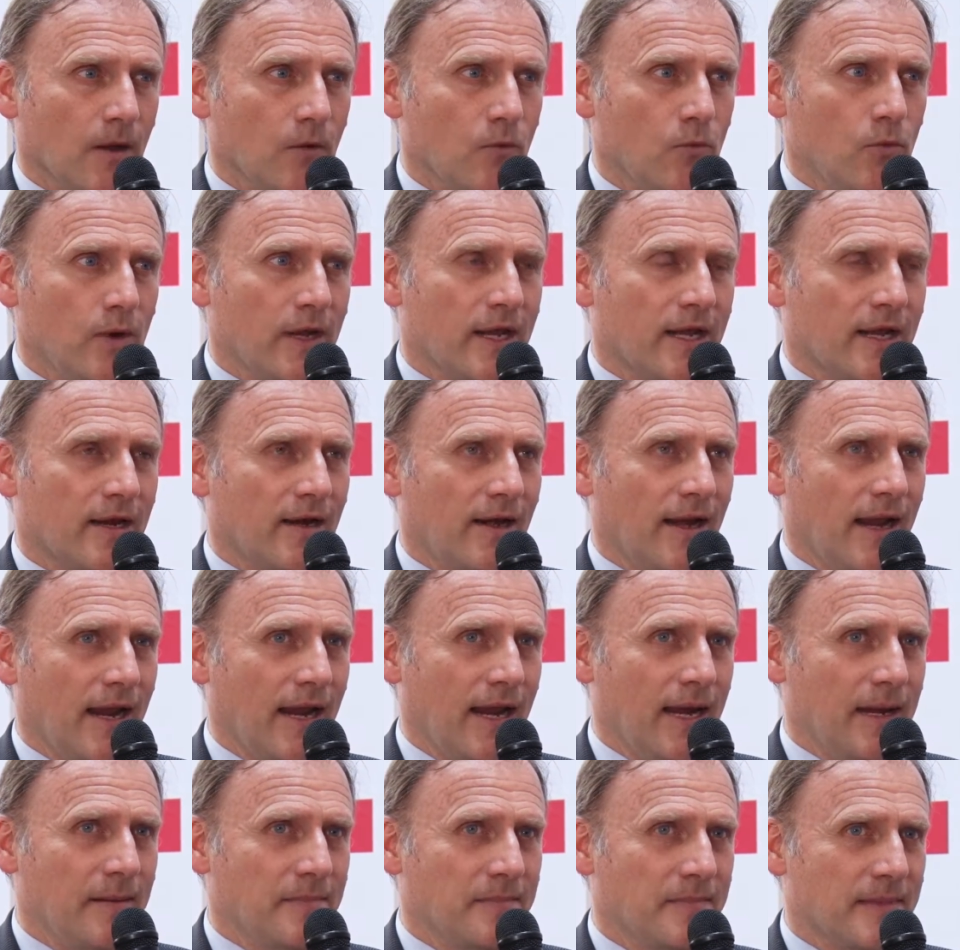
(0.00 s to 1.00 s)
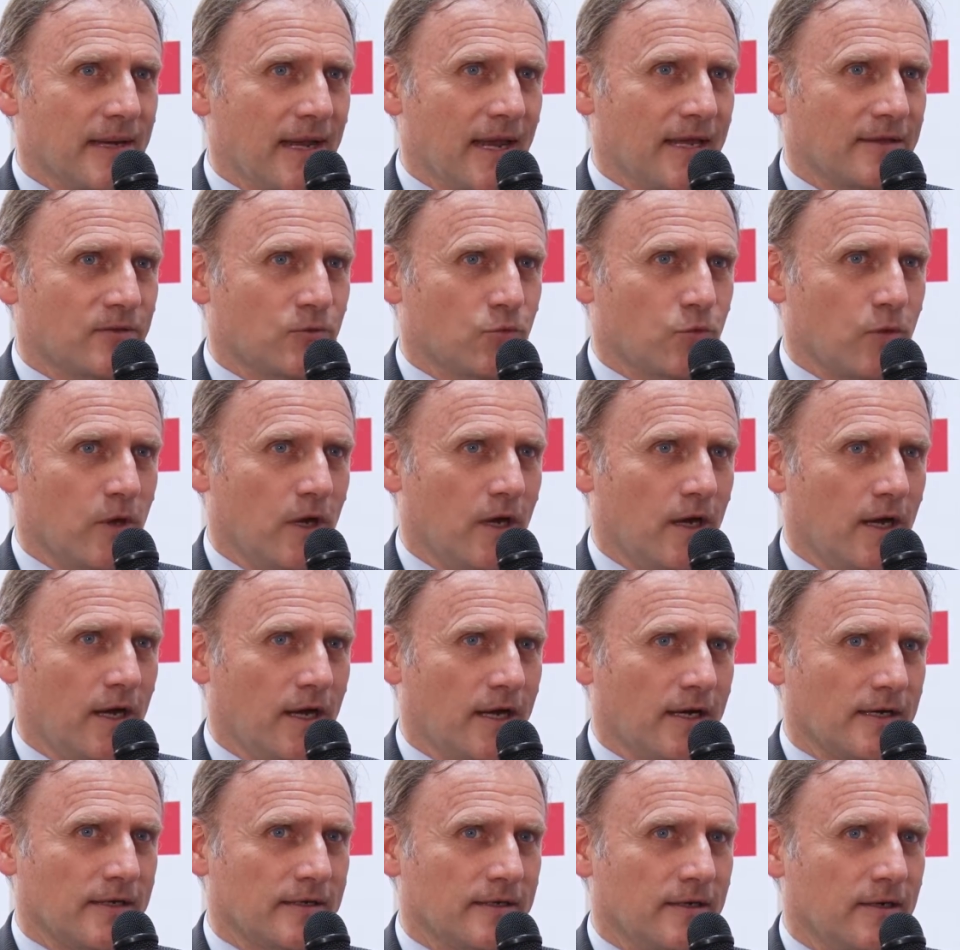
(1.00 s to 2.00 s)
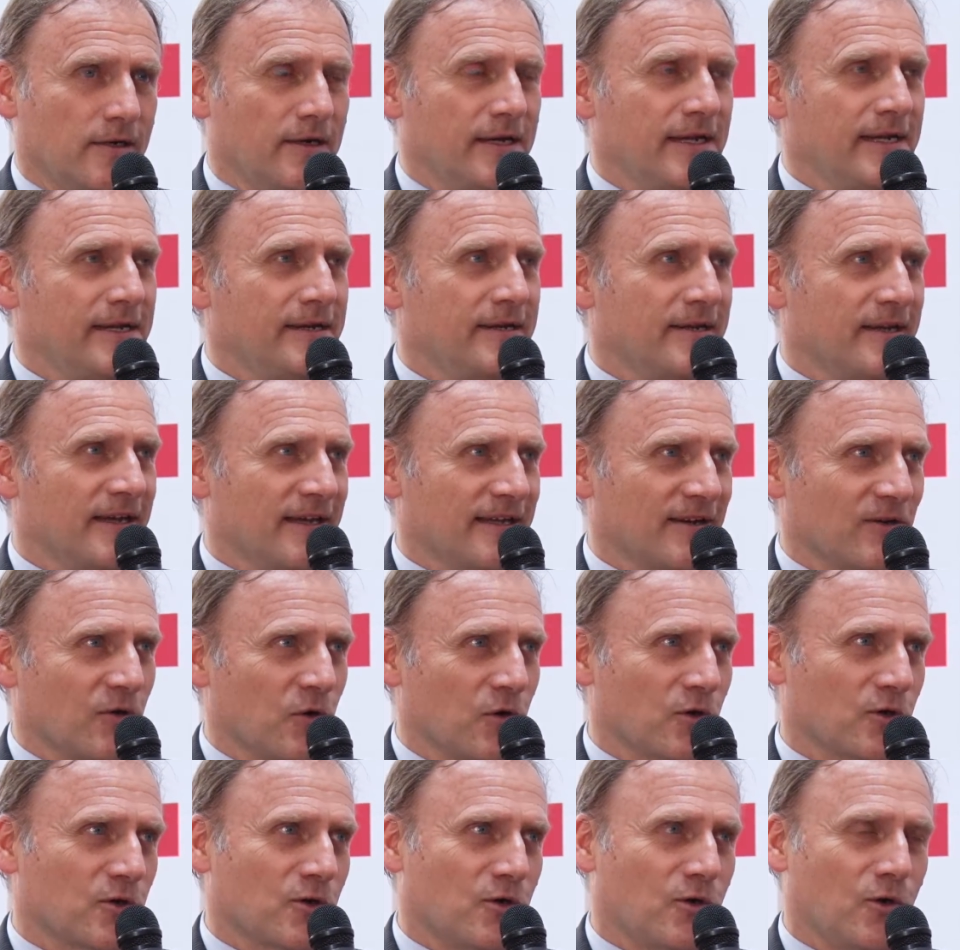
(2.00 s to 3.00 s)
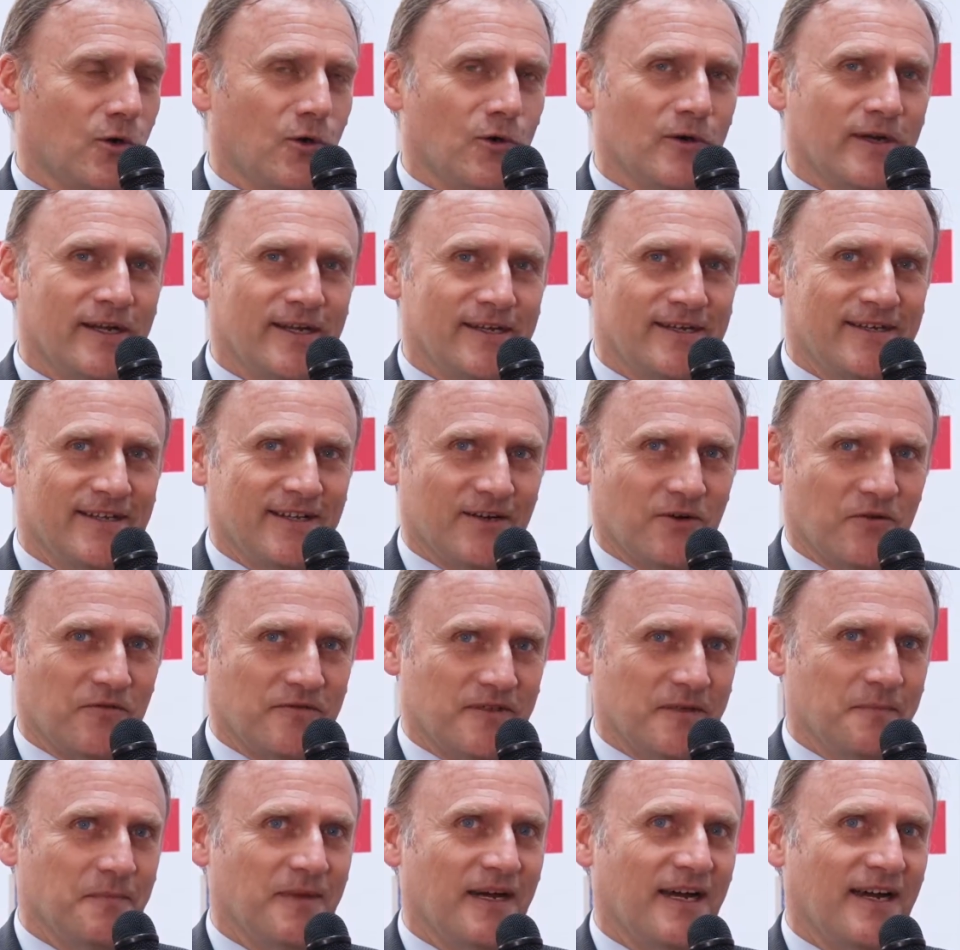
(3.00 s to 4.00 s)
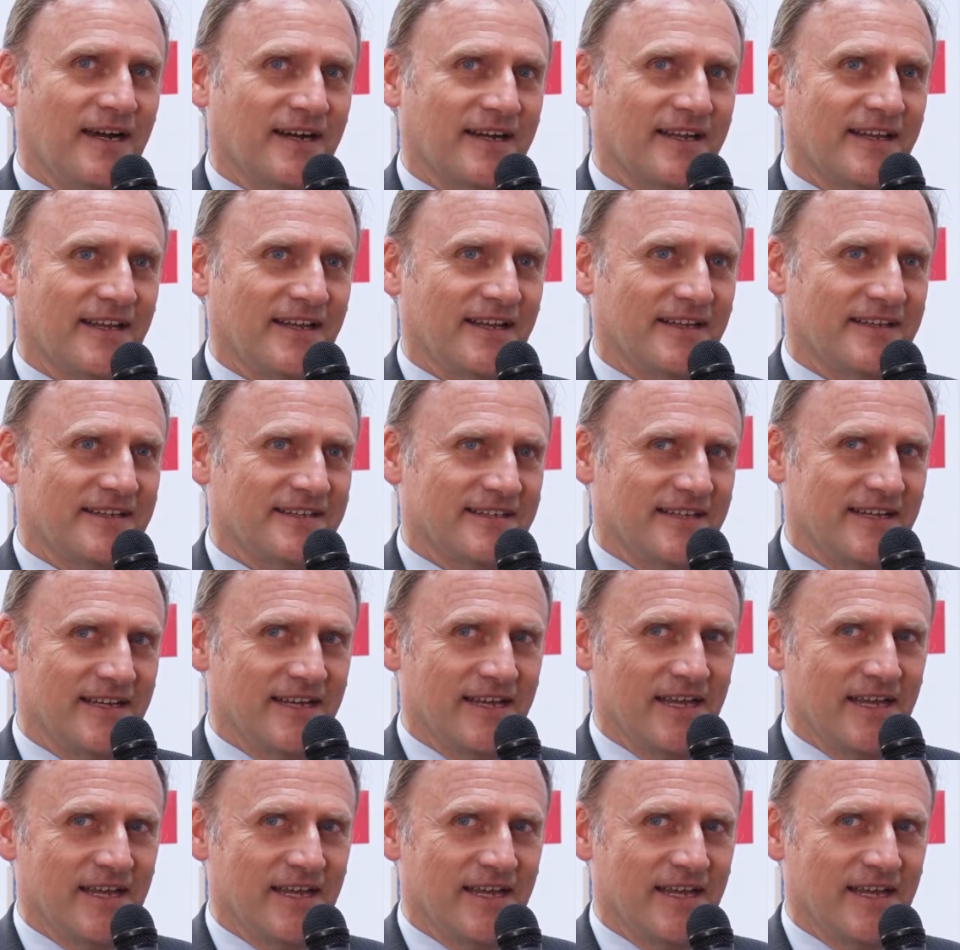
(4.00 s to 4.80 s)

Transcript: we claim that we are leader or co-leader of the market